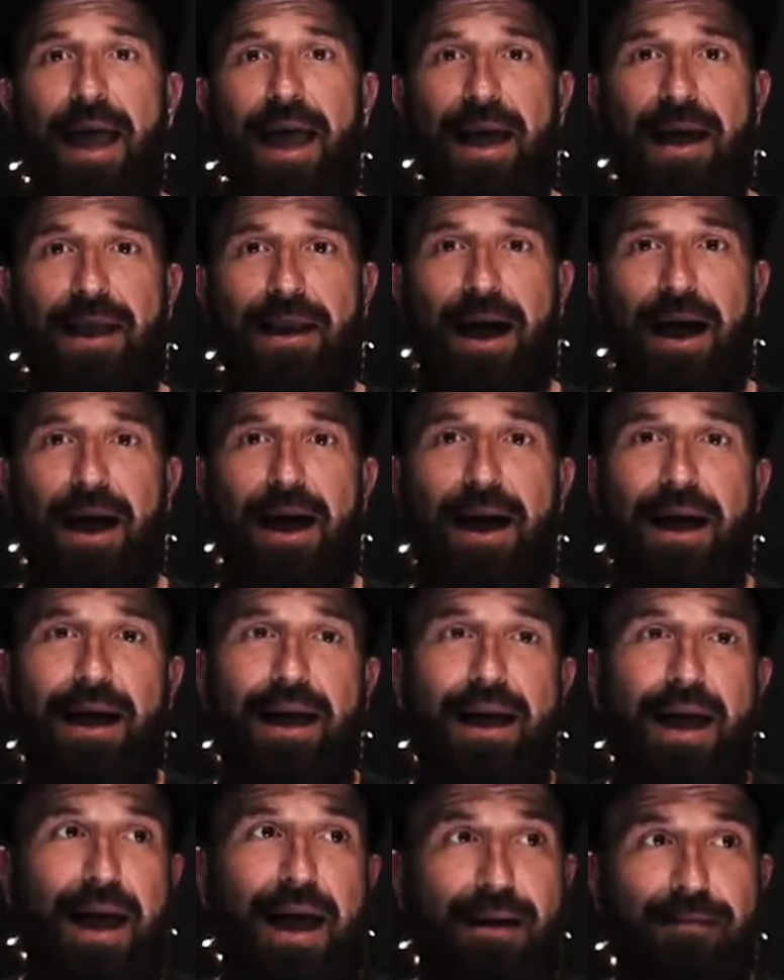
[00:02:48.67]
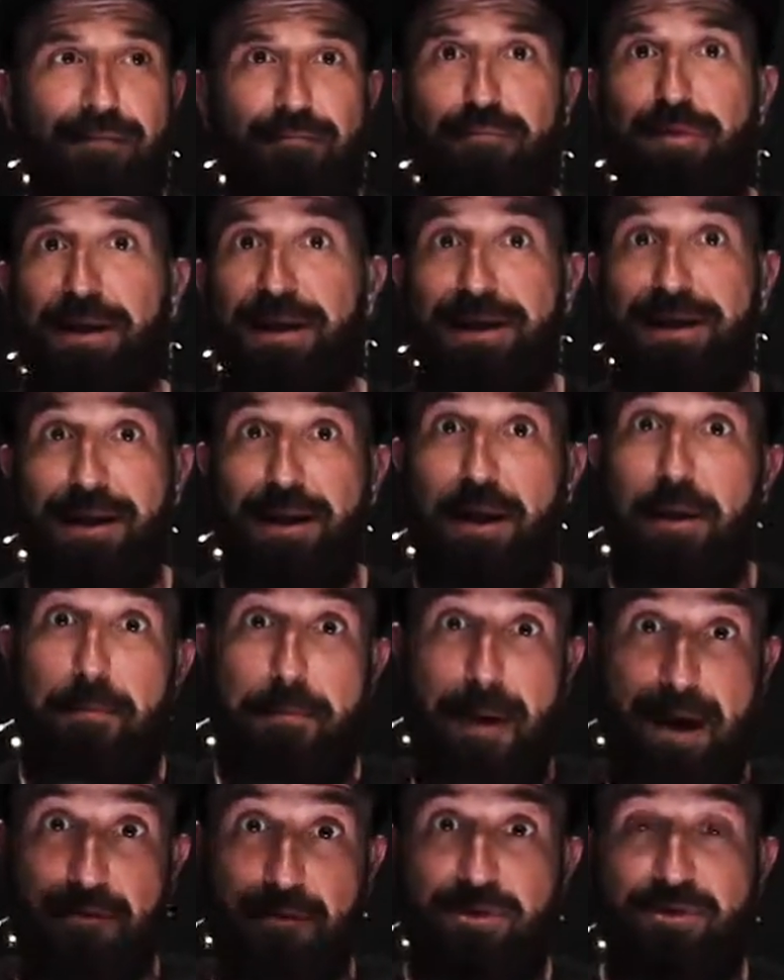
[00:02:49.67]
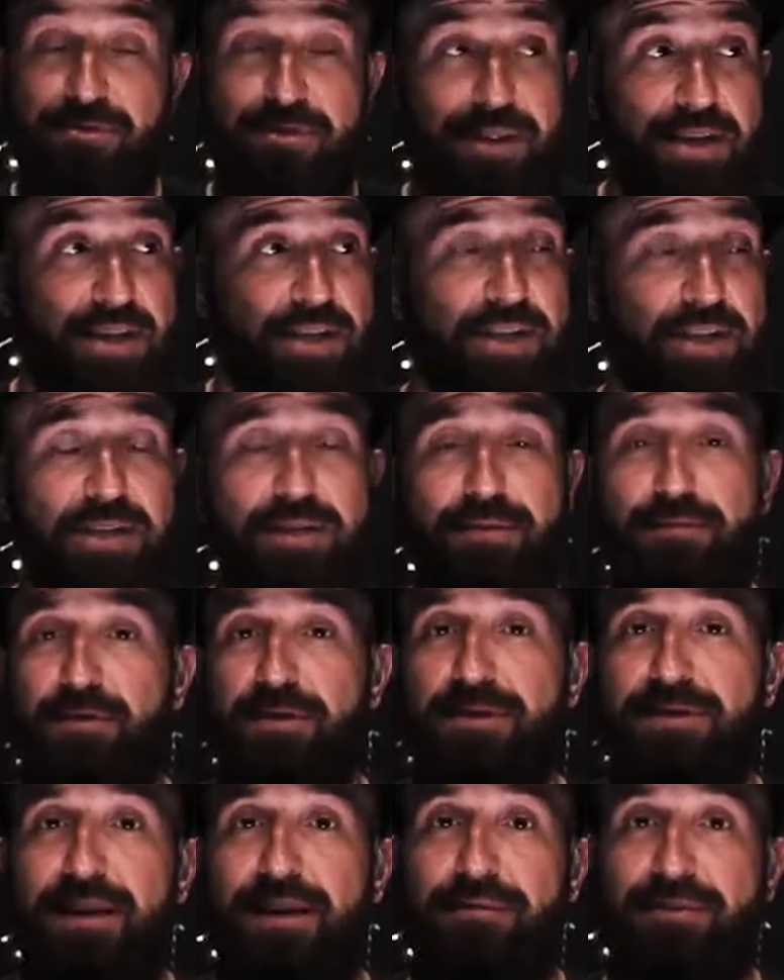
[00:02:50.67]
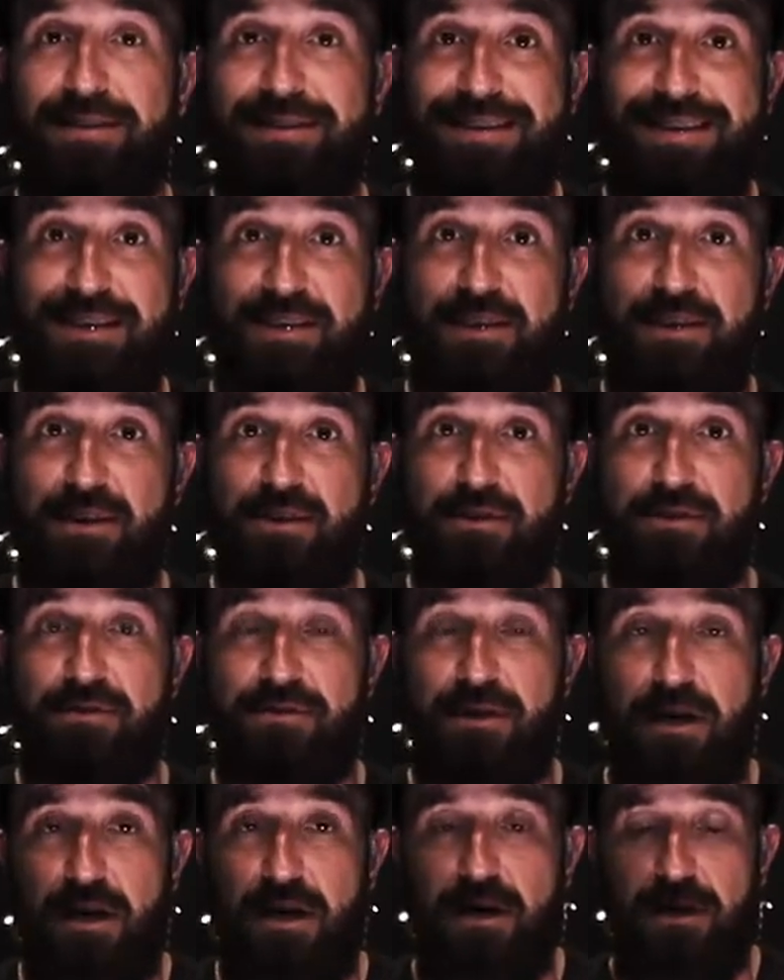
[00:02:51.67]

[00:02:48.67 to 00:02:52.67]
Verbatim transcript: and I have been in a marriage relationship for 17 years.